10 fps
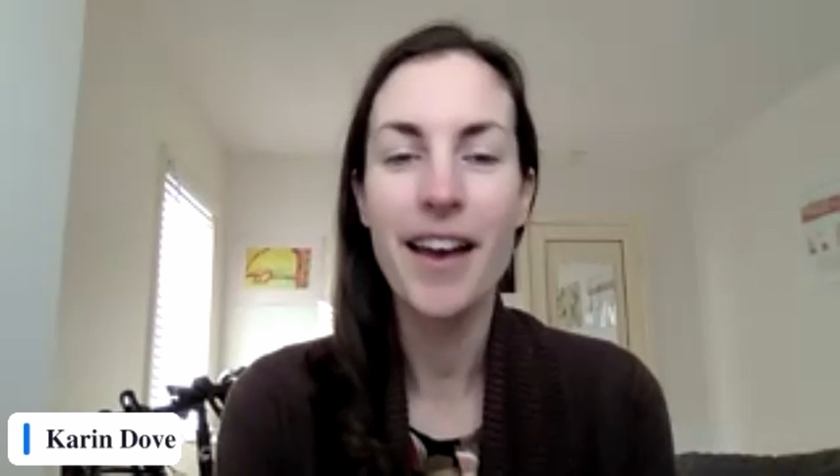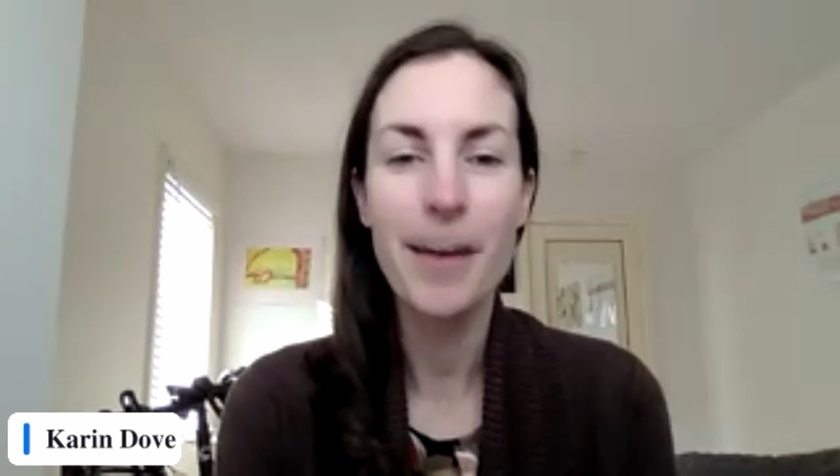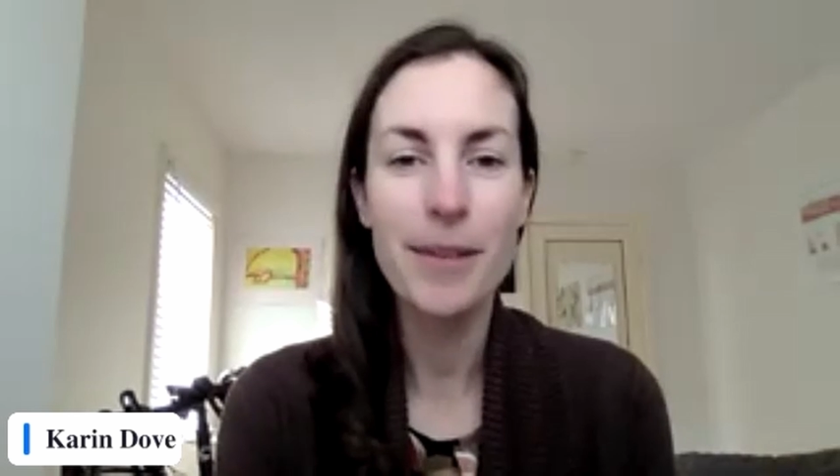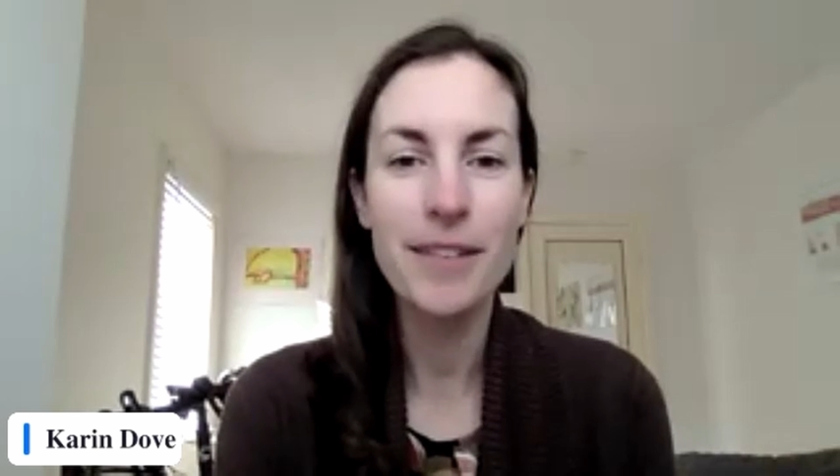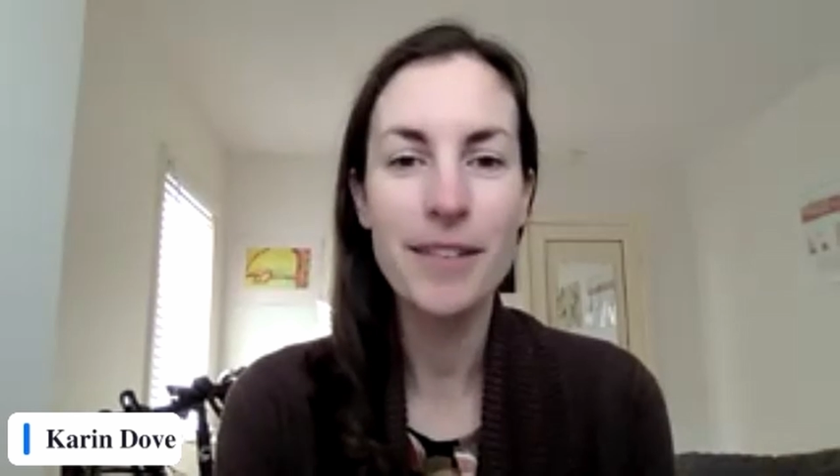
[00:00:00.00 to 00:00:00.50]

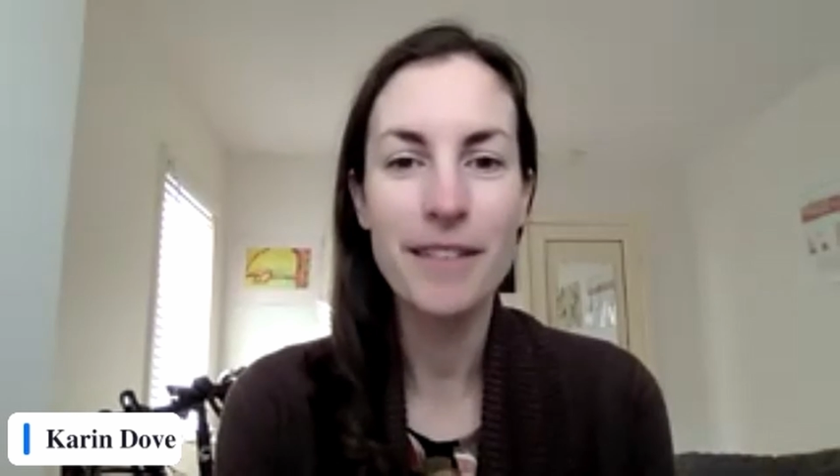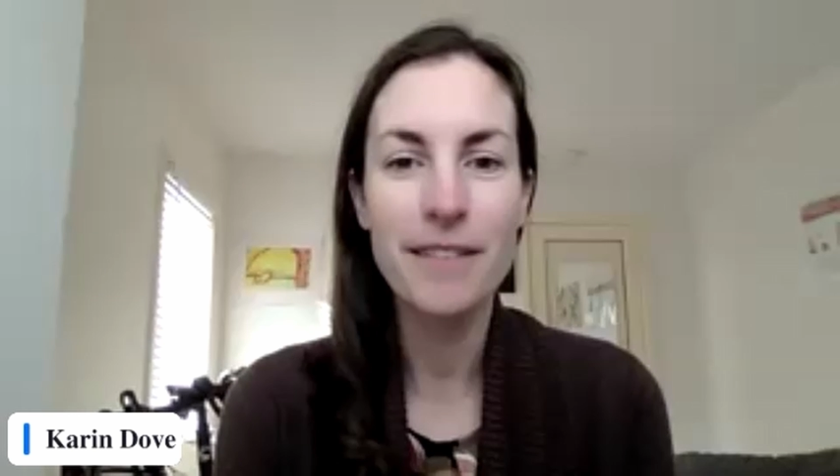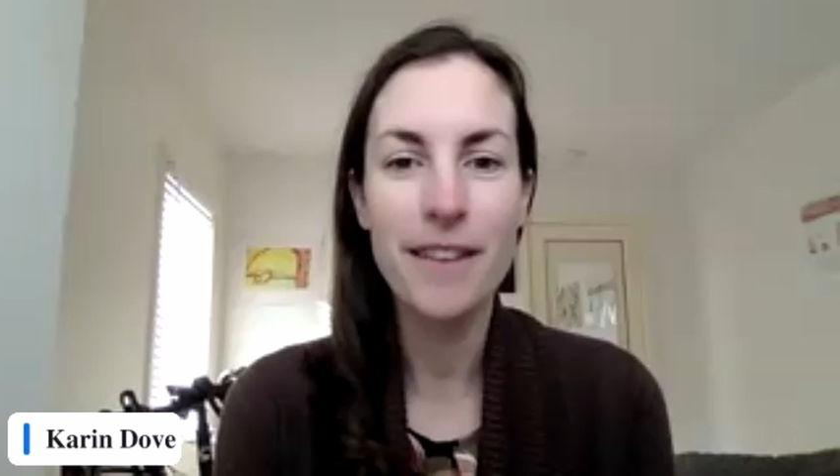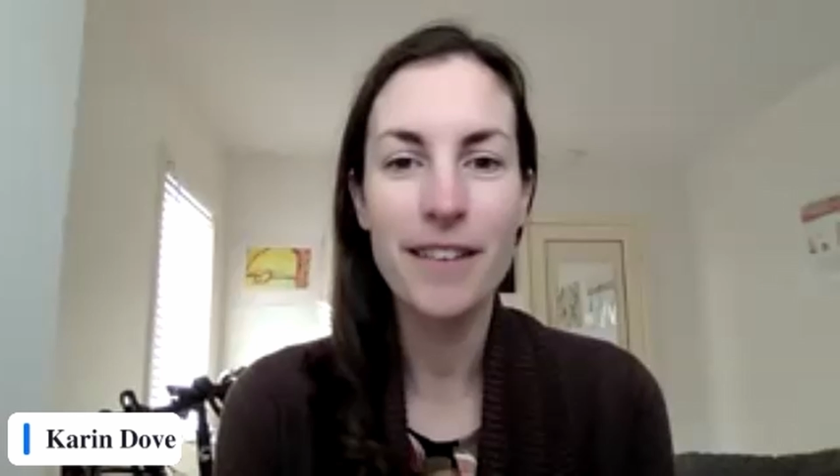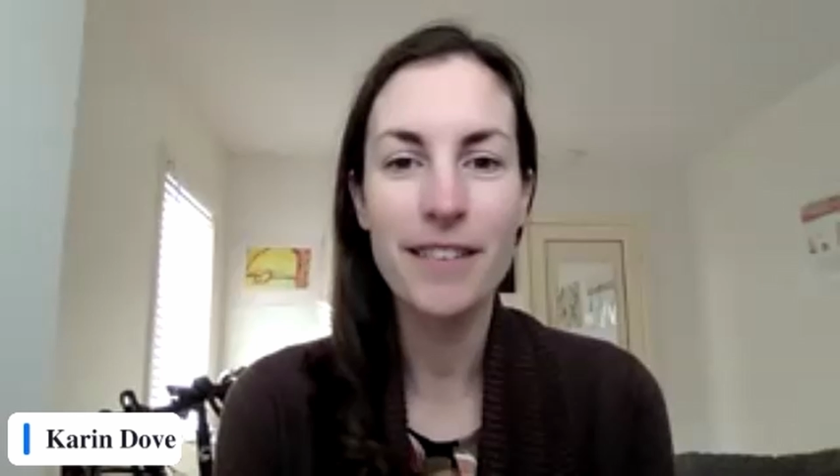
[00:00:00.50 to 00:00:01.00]

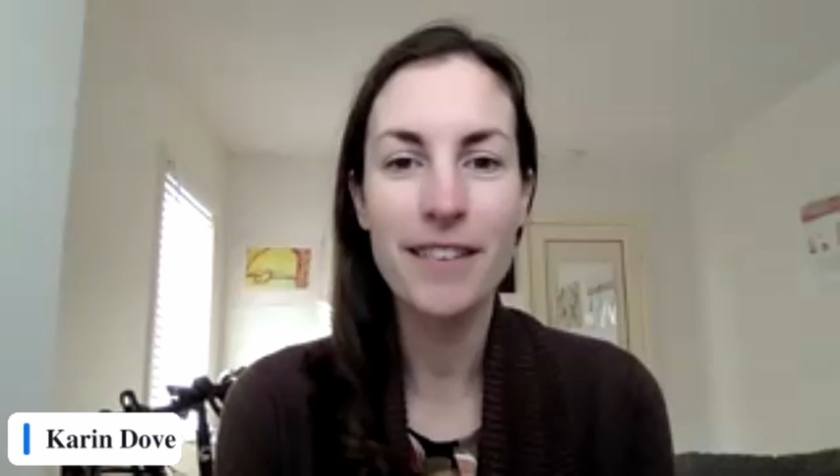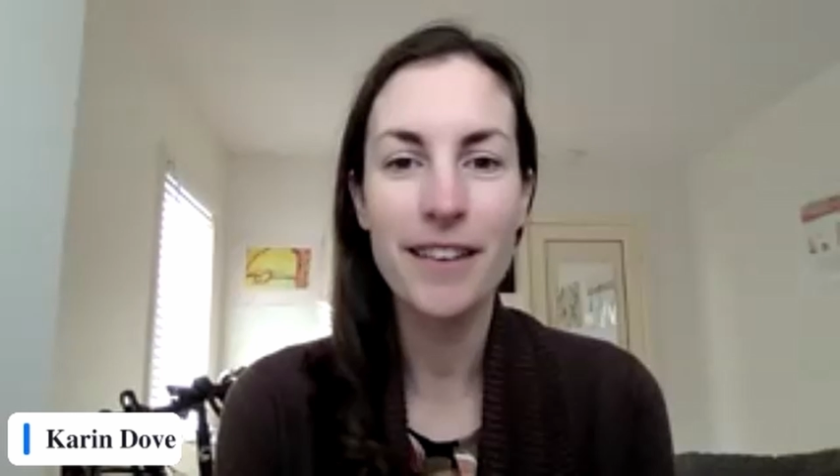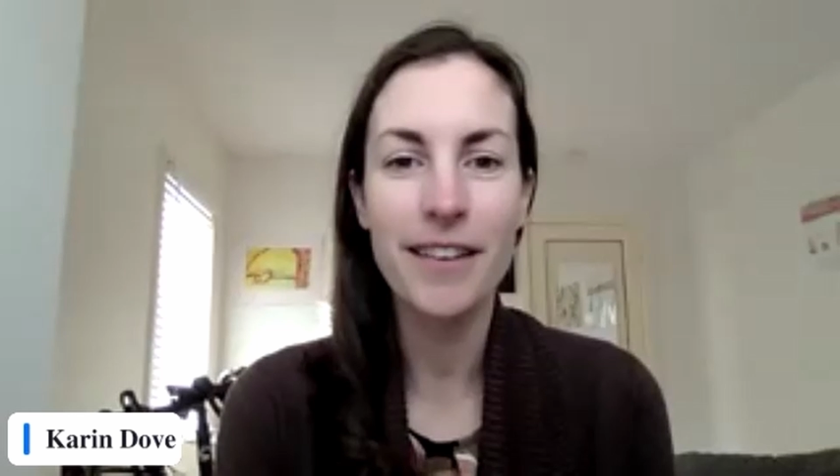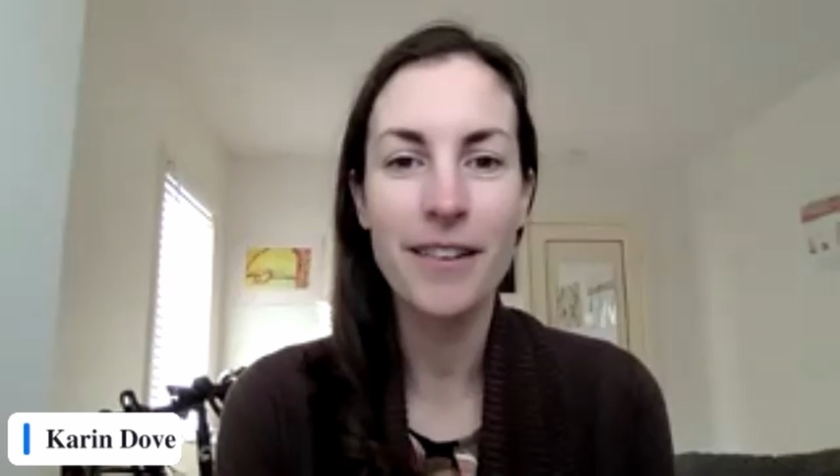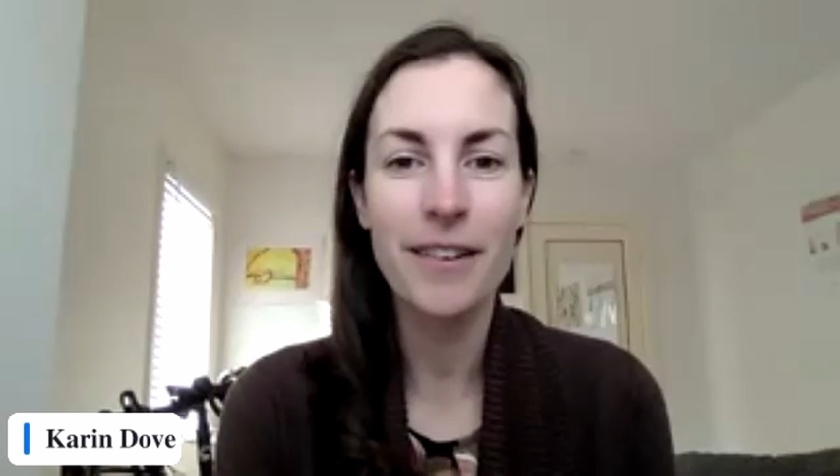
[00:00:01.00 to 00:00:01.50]
CFS
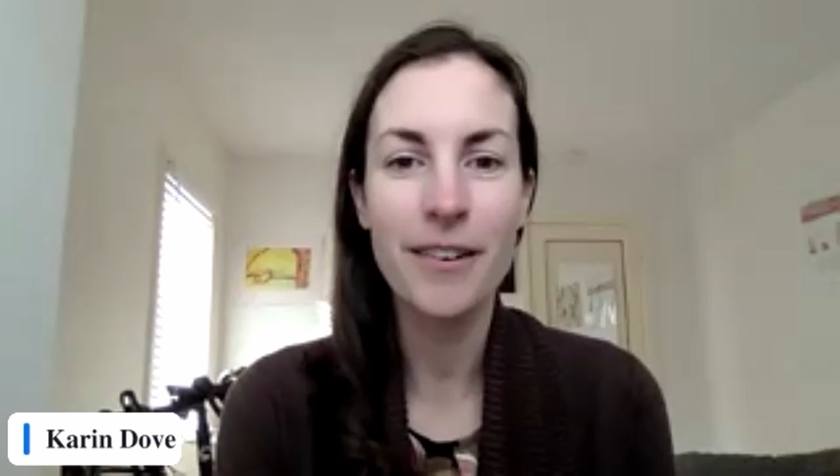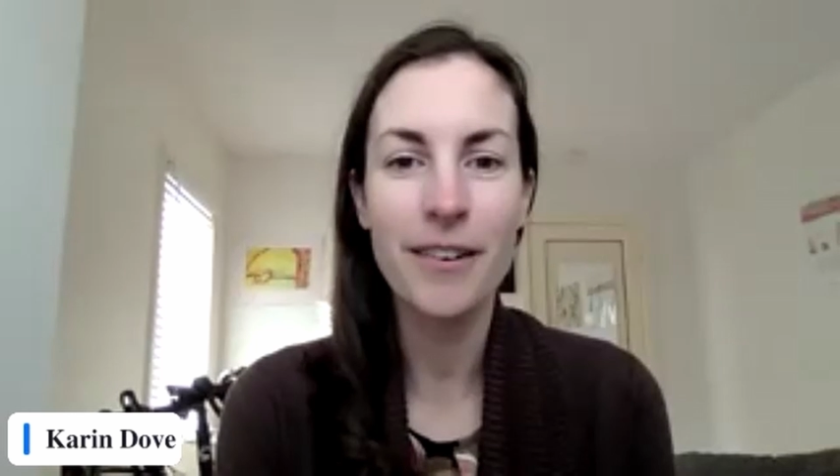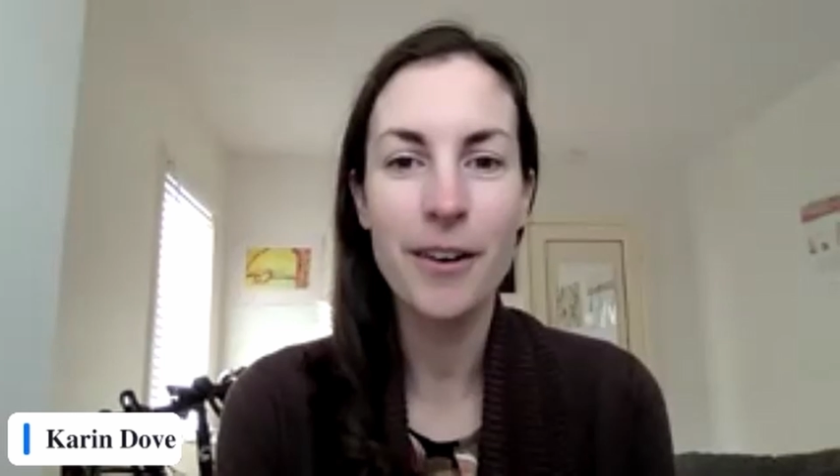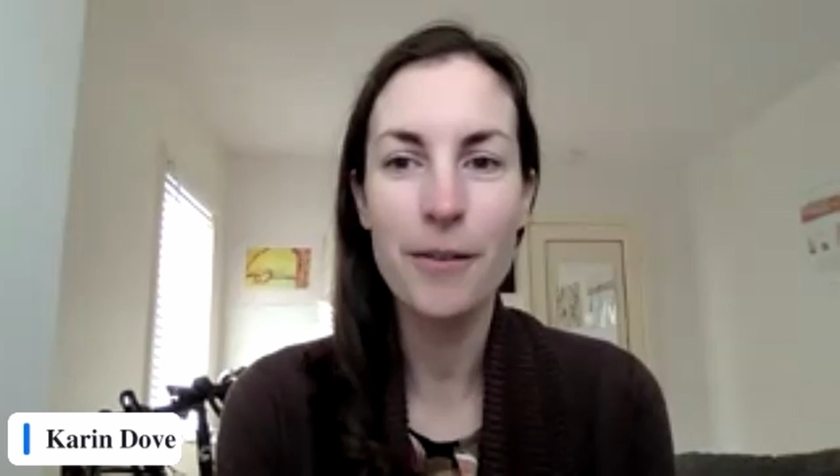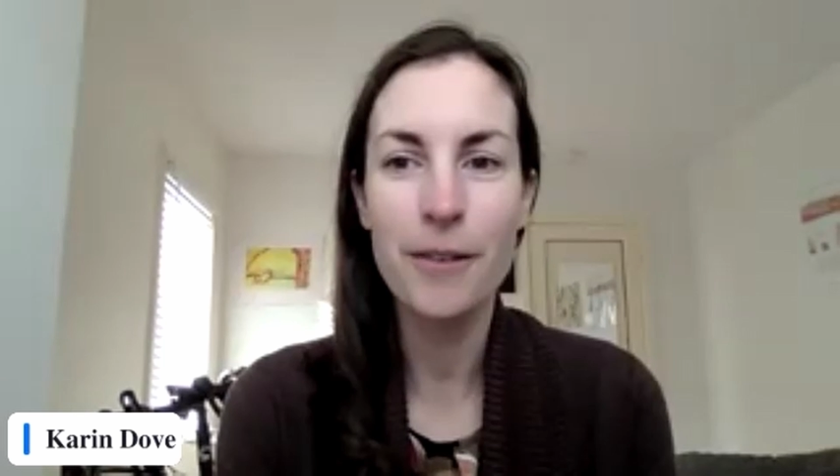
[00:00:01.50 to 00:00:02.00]
and
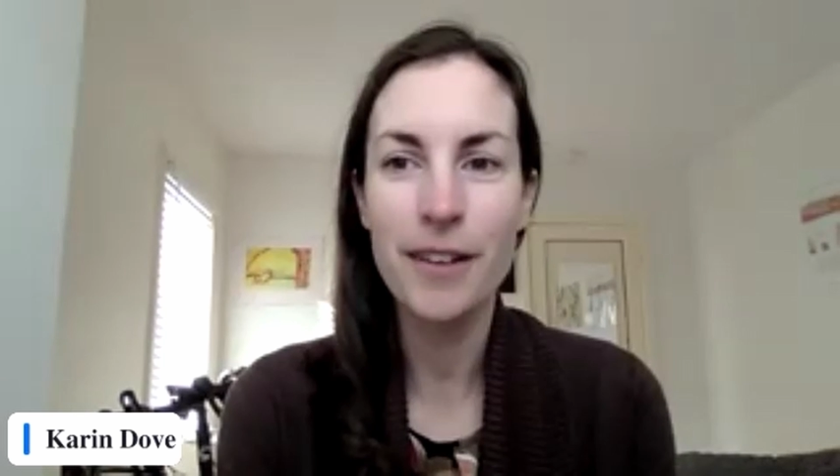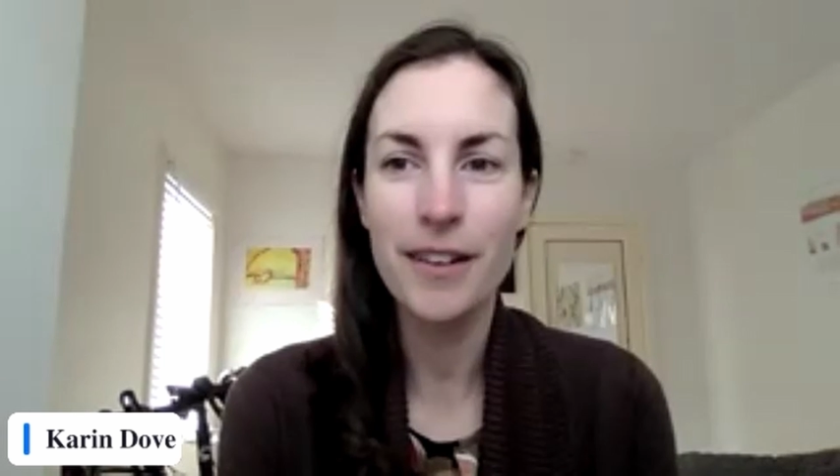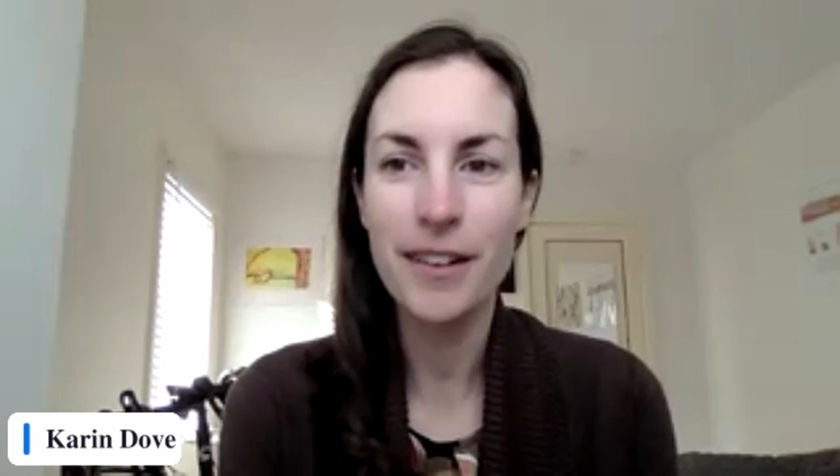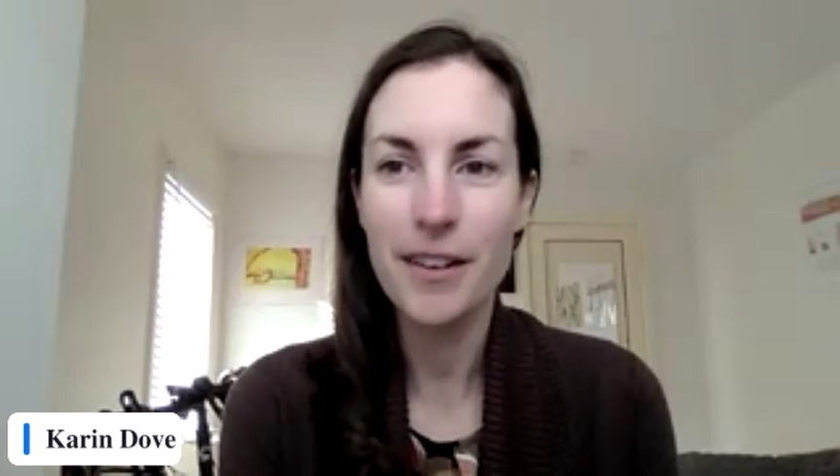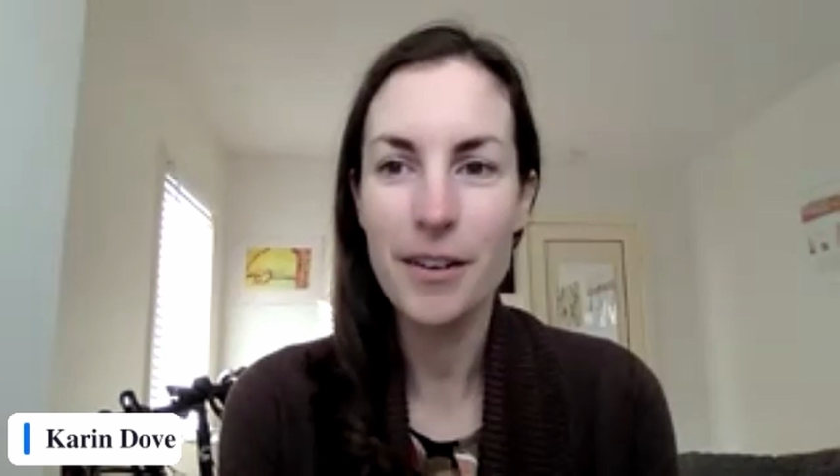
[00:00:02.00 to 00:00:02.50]
Long COVID,